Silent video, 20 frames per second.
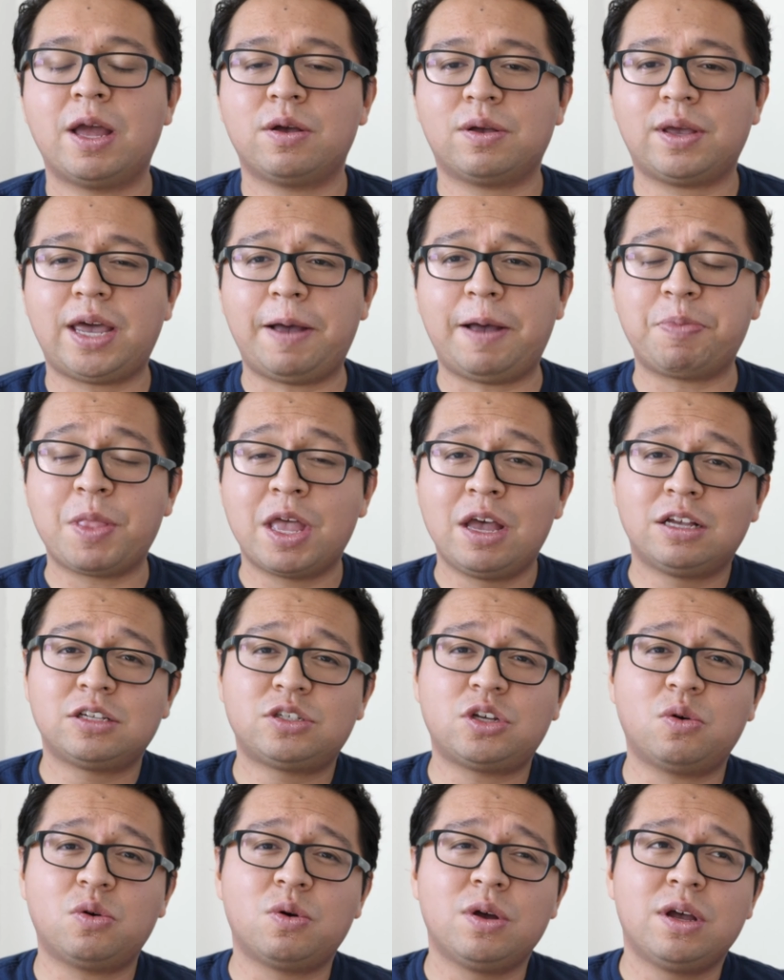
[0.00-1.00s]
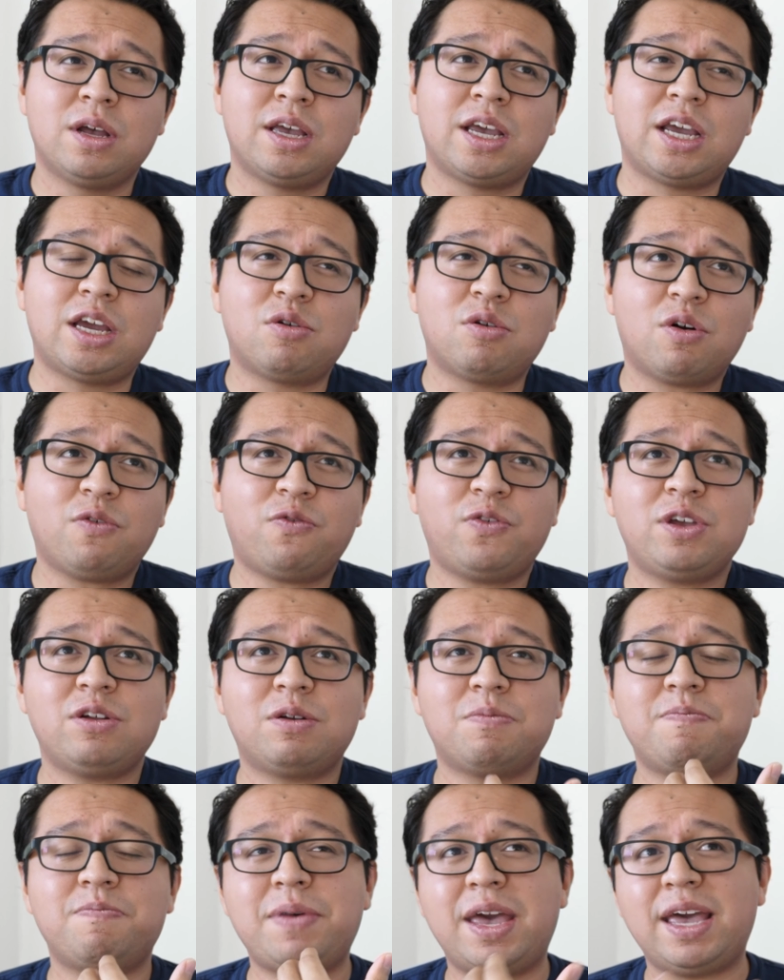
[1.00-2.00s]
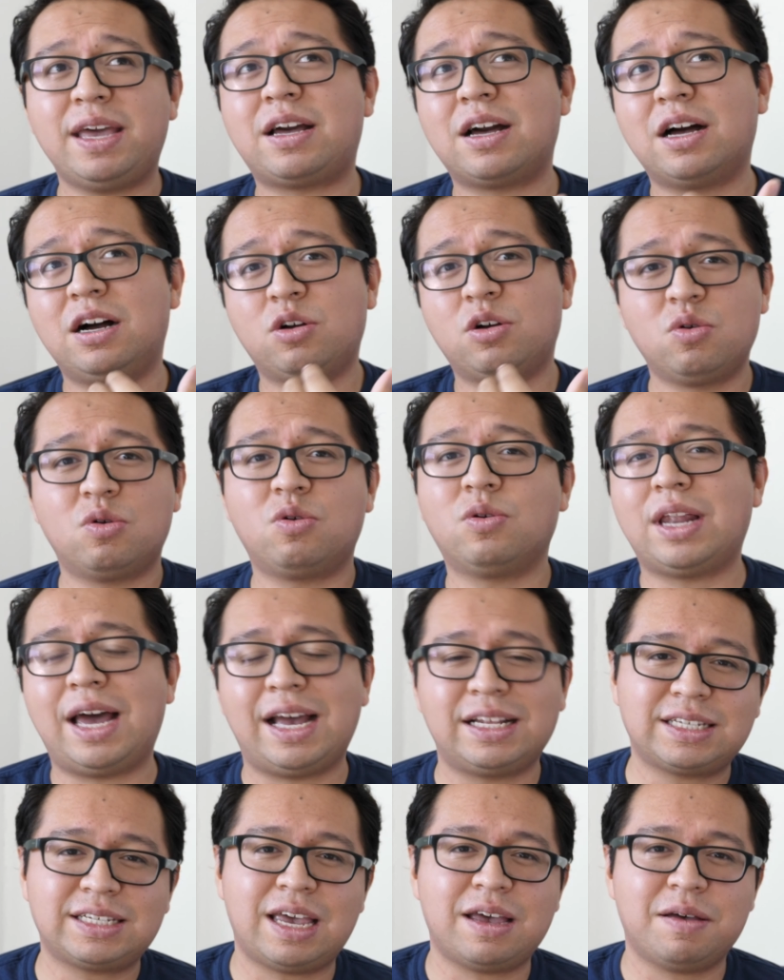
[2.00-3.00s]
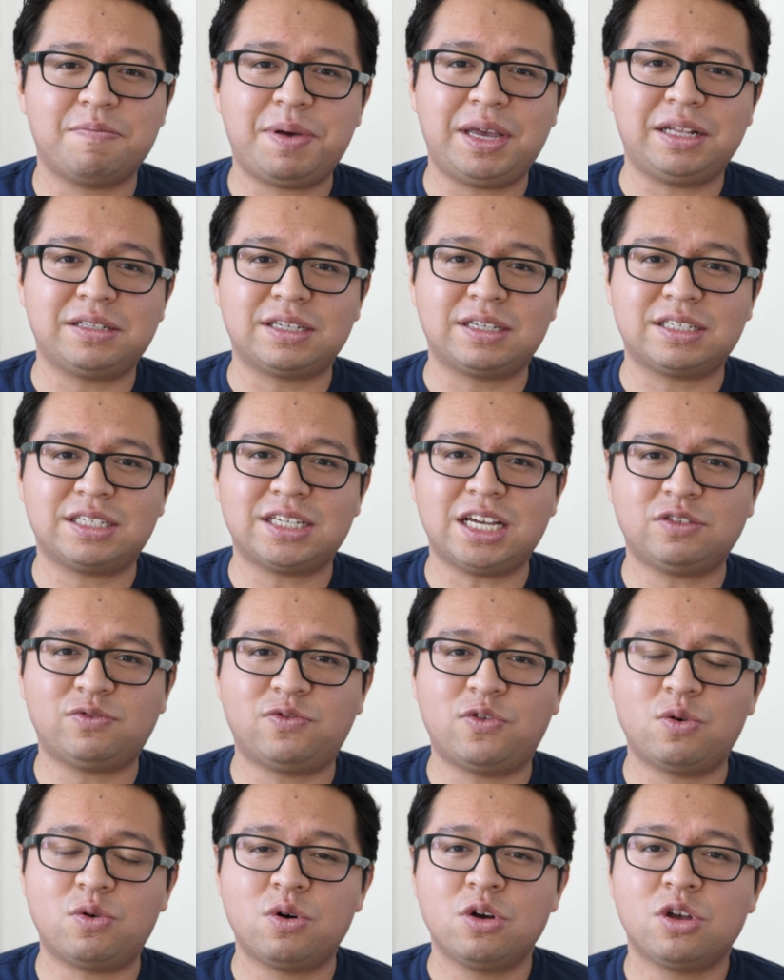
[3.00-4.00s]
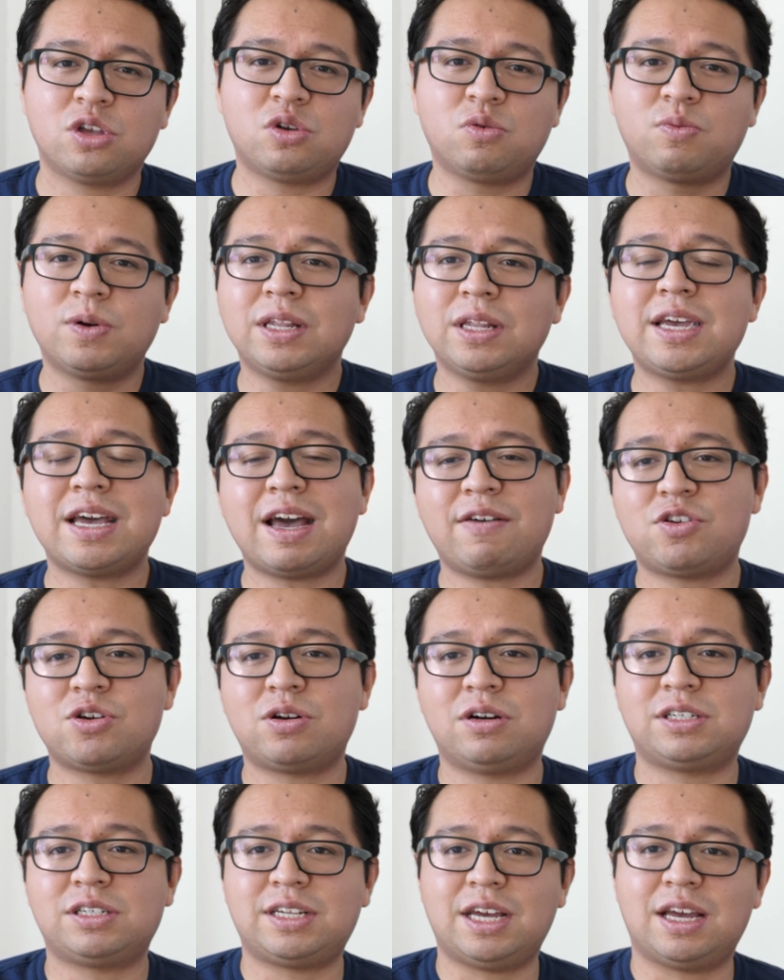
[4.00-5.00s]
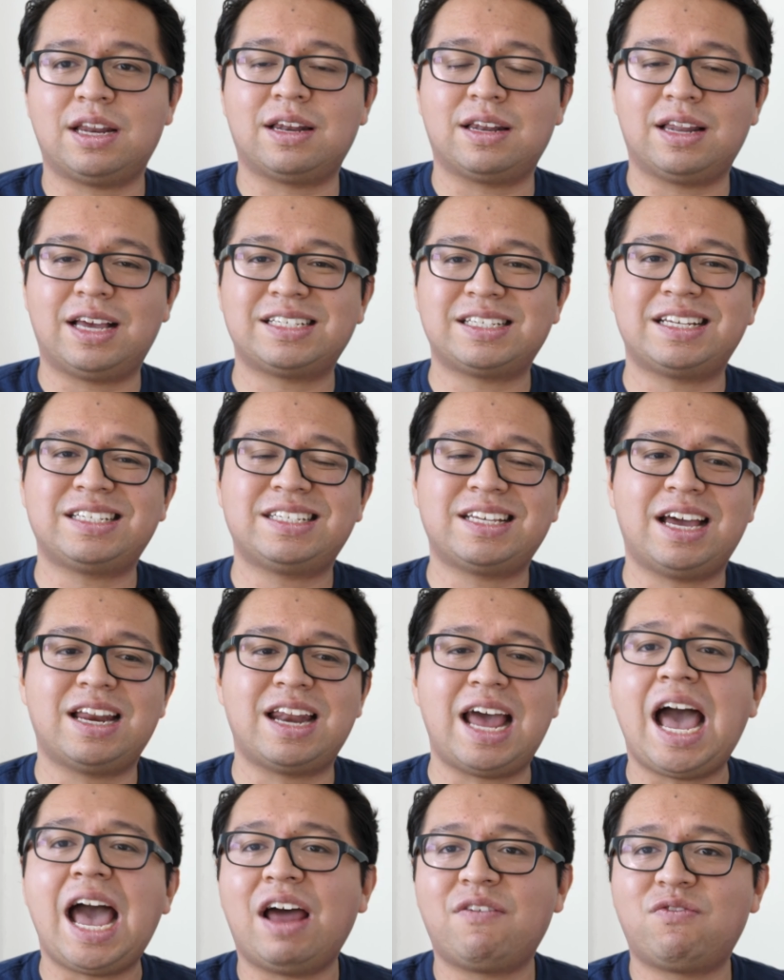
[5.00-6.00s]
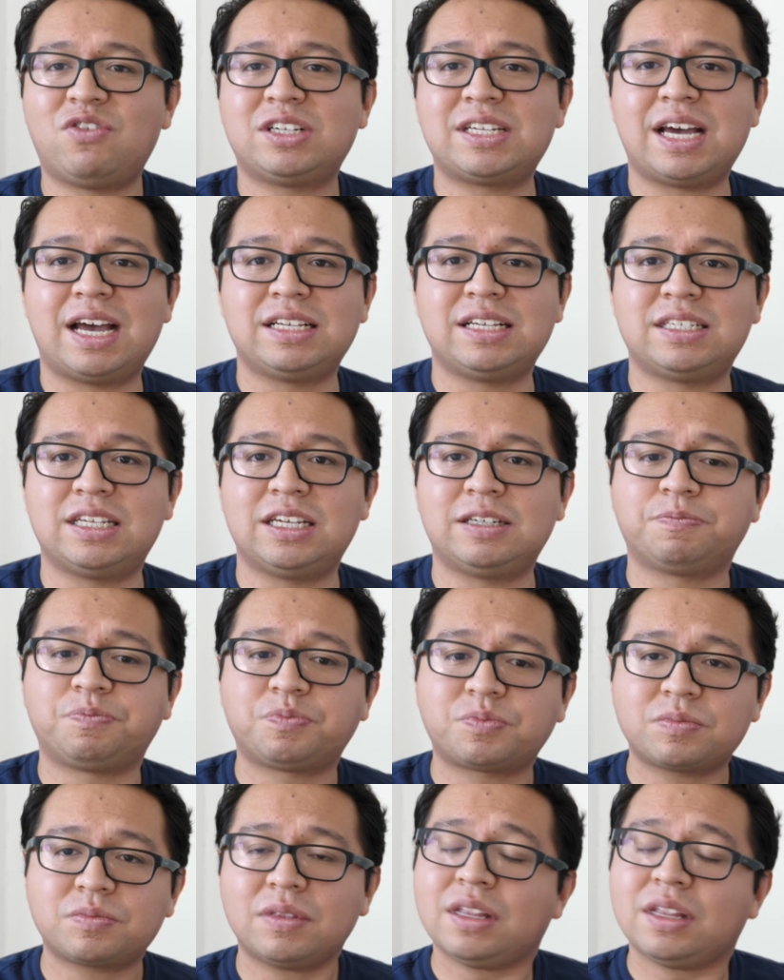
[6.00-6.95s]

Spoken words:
Okay, so in order for you to make a Google Ads campaign successful, you really have to understand, as I said, advertising